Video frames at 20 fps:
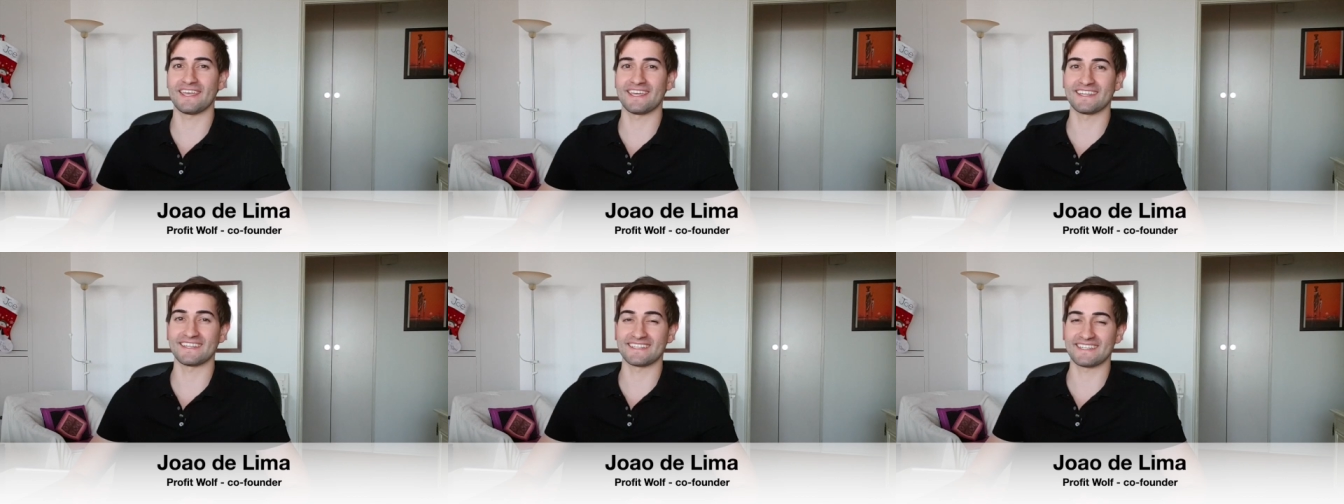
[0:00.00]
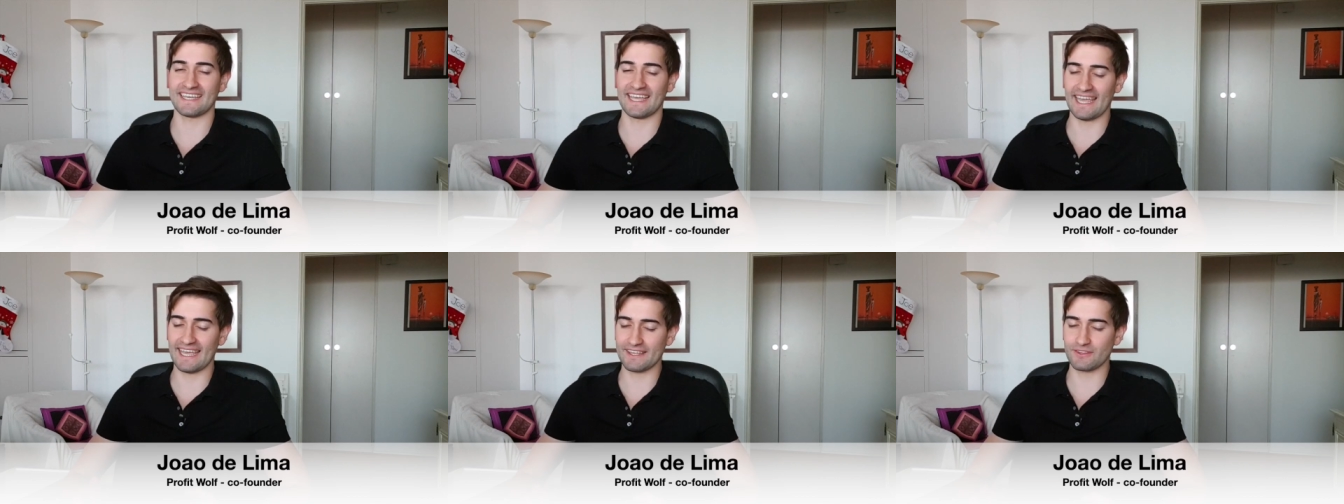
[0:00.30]
and
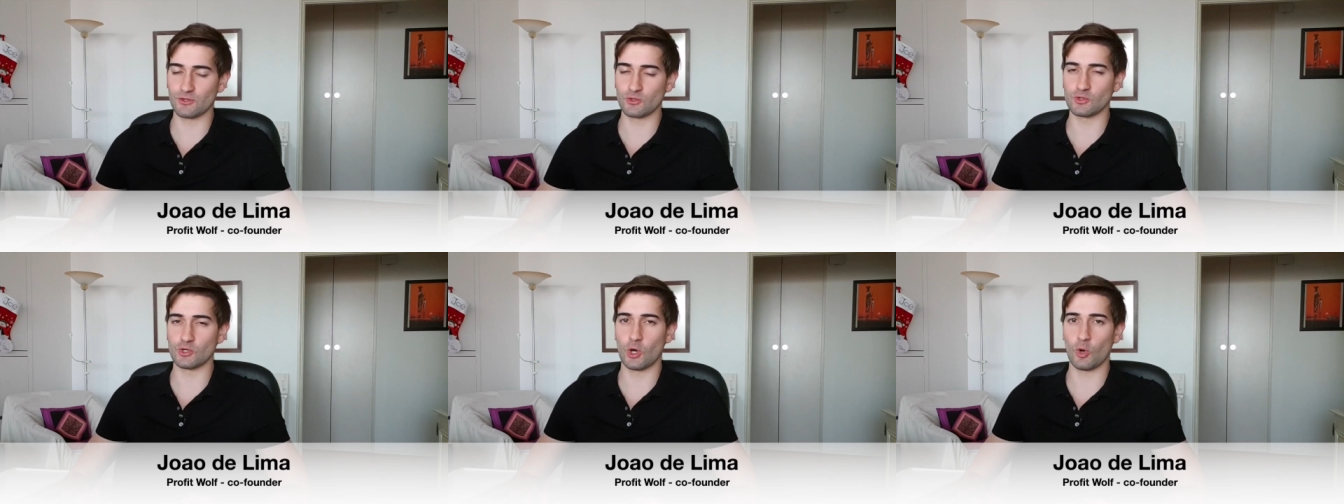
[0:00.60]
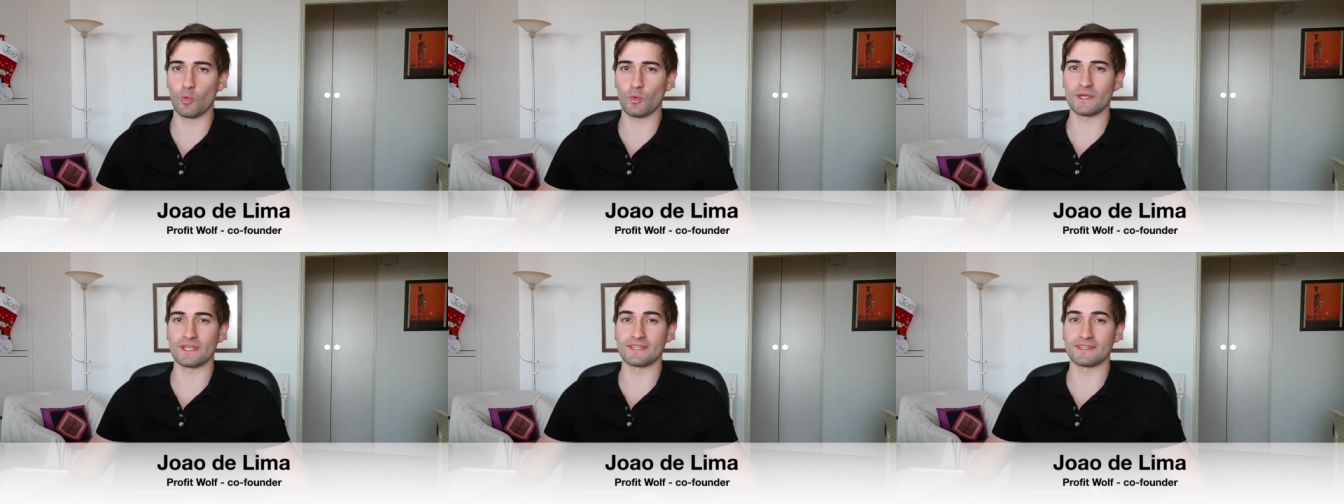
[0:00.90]
as you
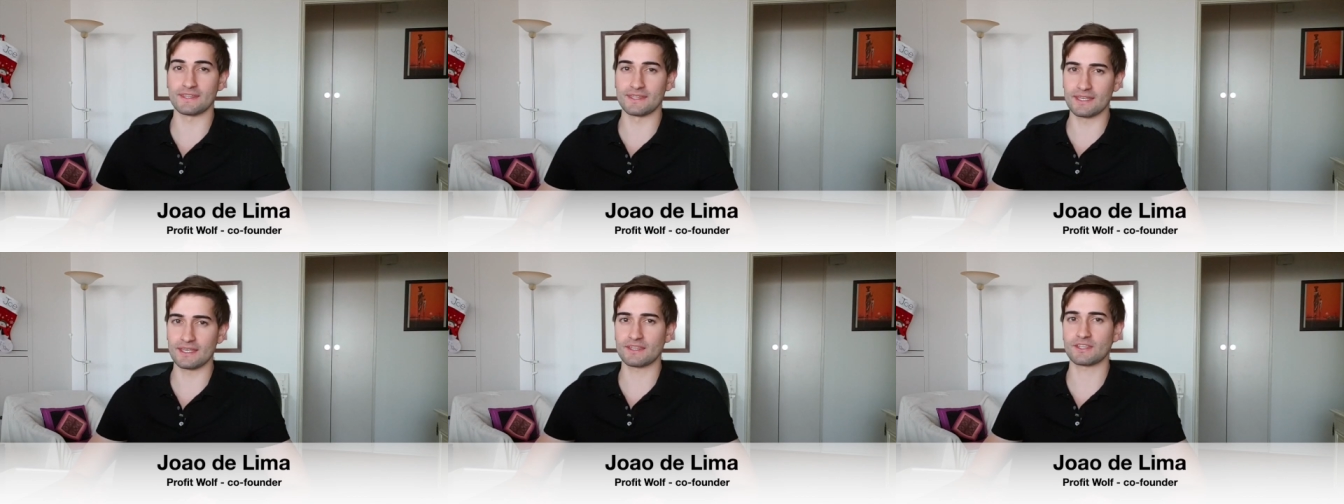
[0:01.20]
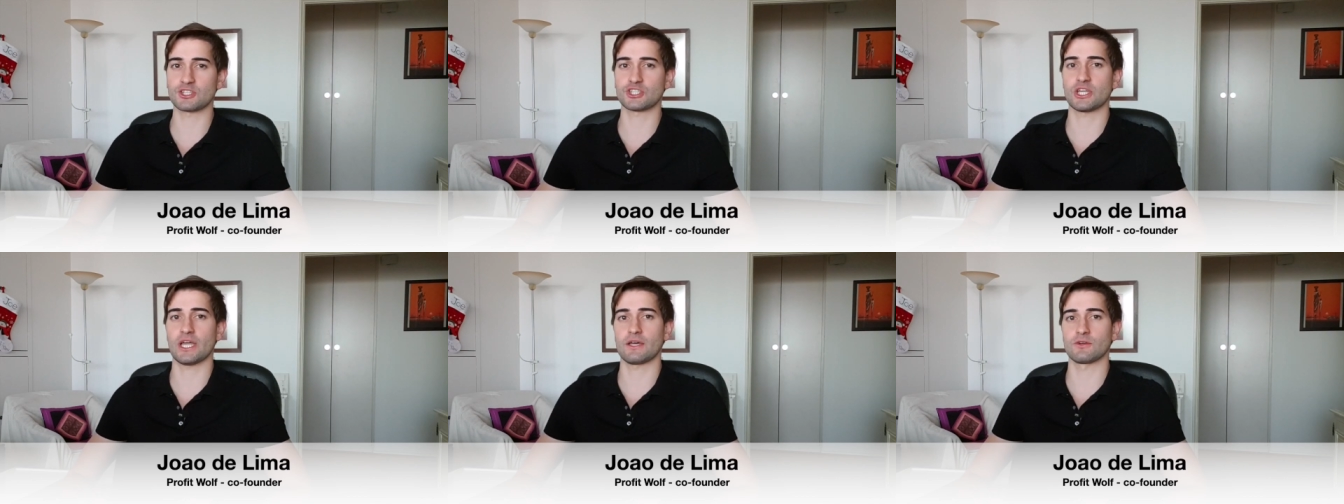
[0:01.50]
know, in
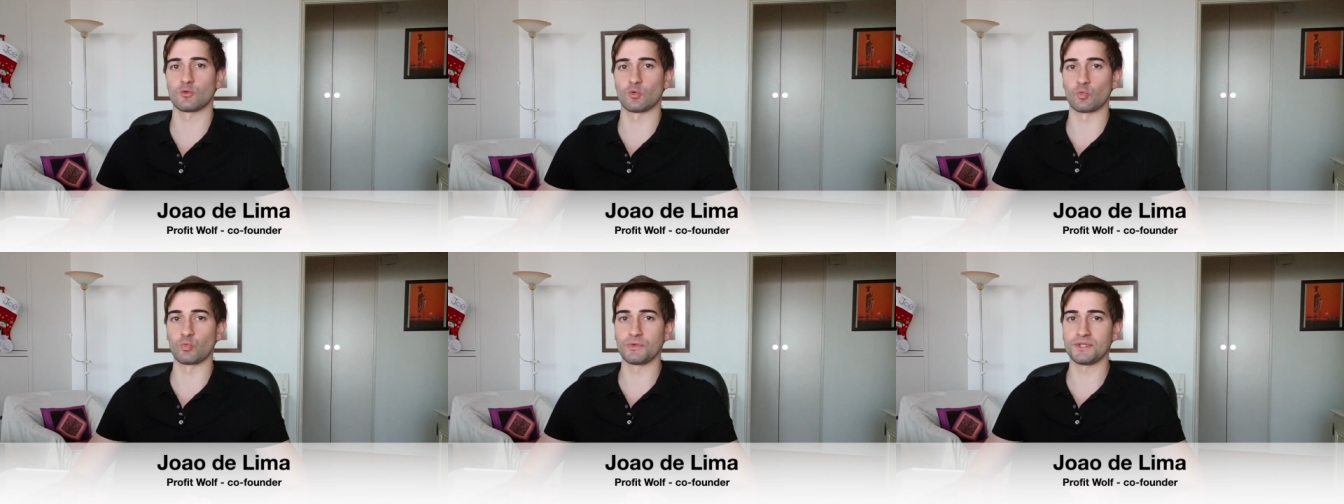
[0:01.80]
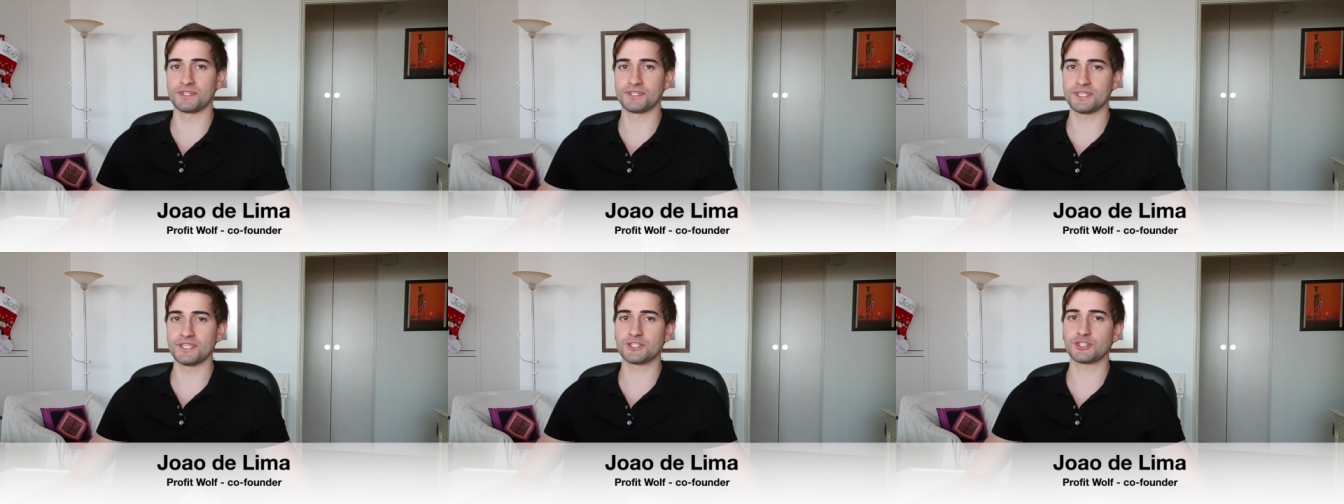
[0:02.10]
this channel
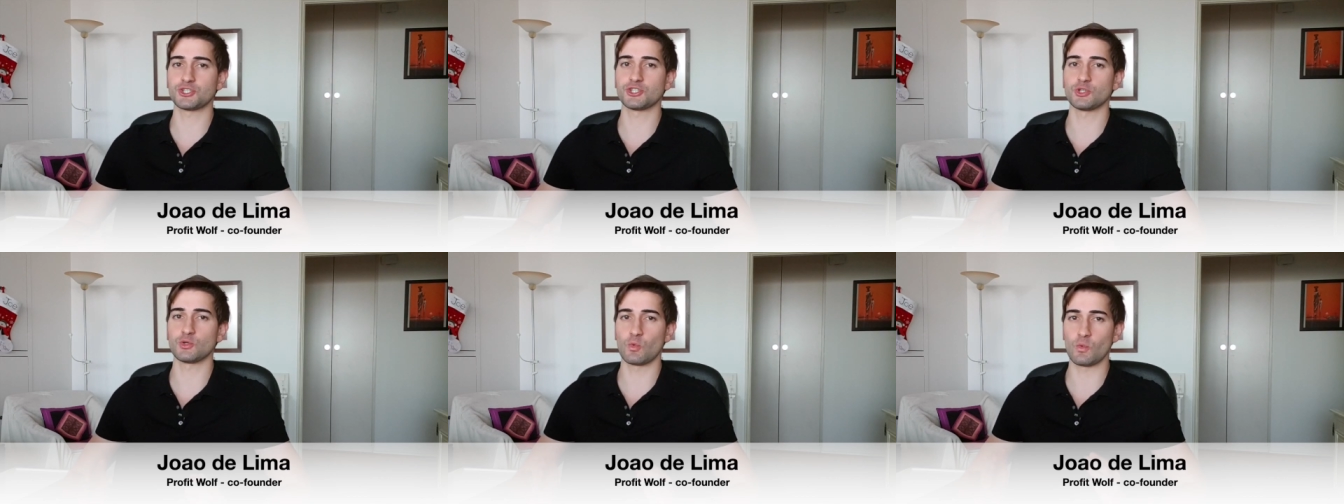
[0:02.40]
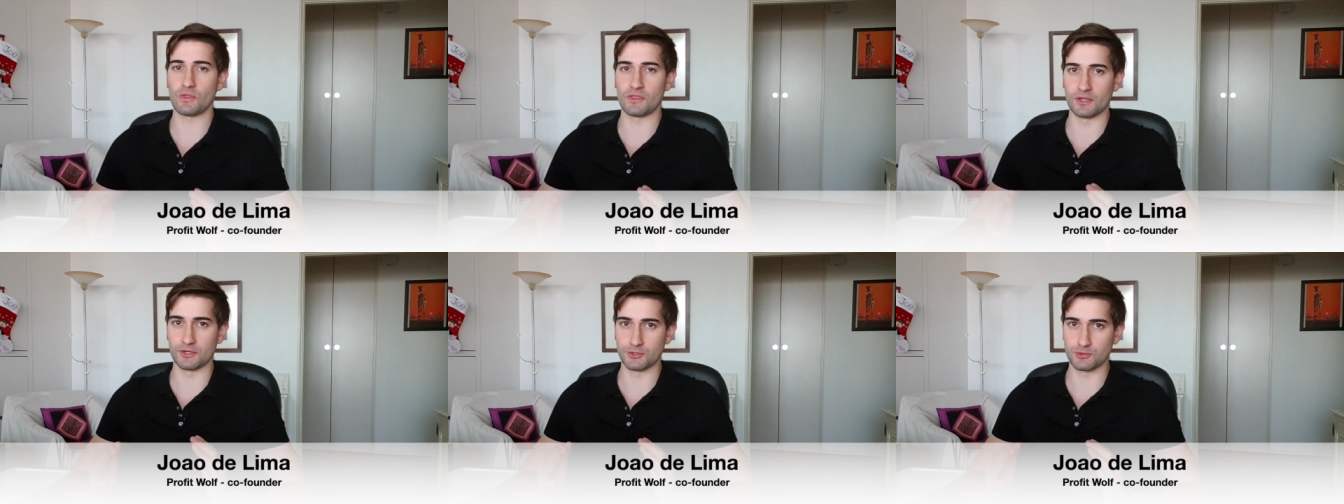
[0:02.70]
we teach
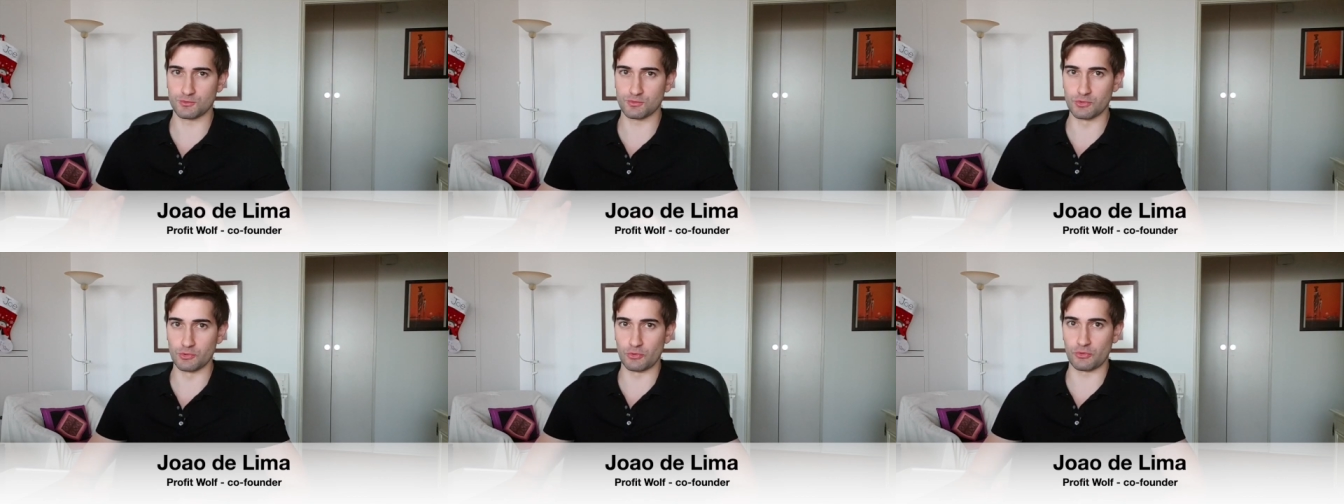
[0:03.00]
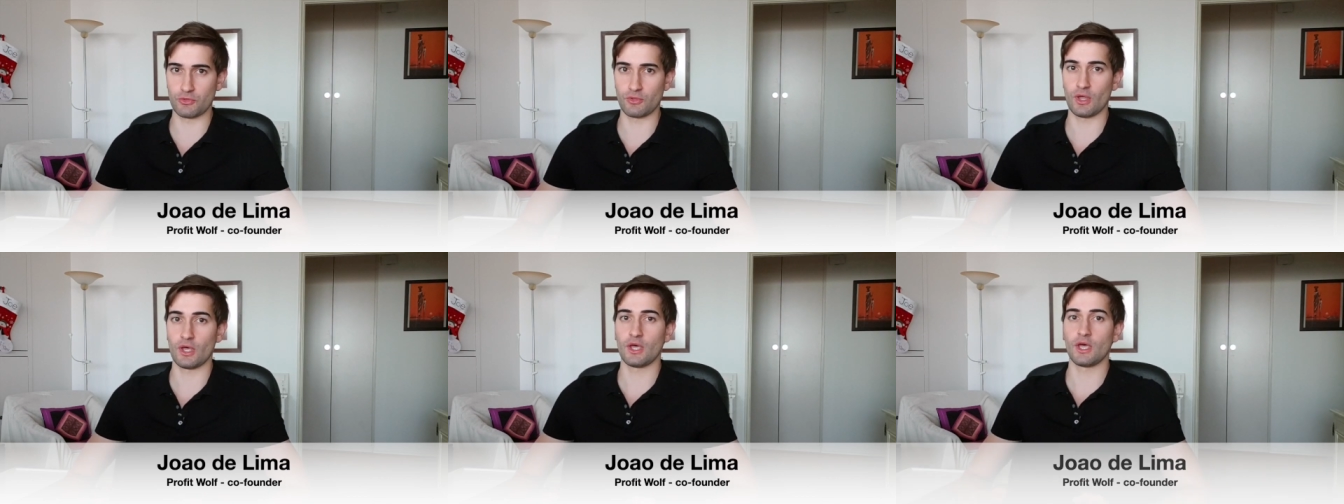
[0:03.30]
you the
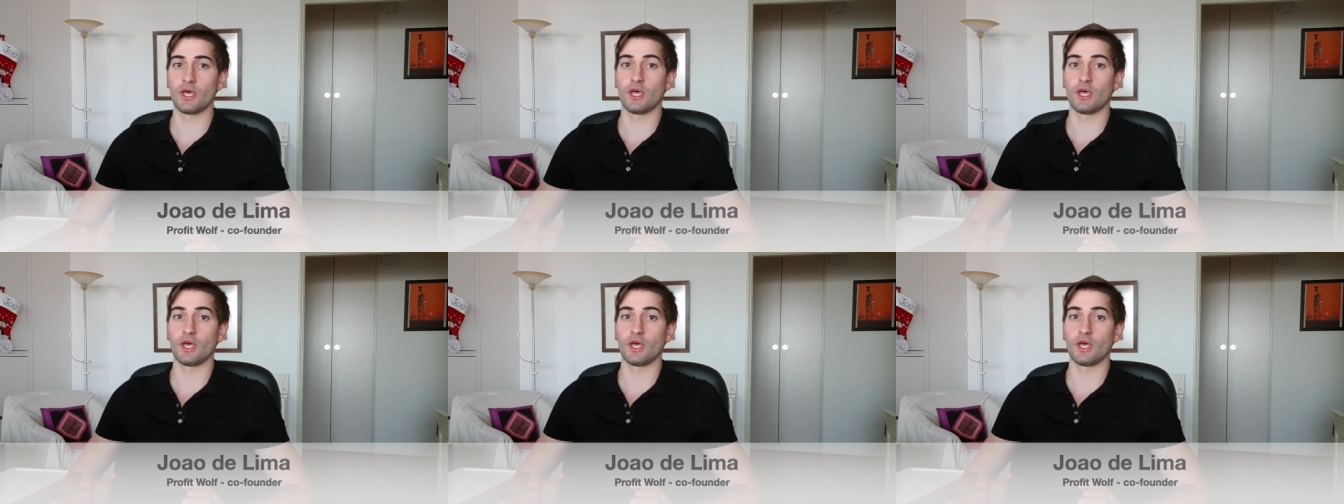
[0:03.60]
truth.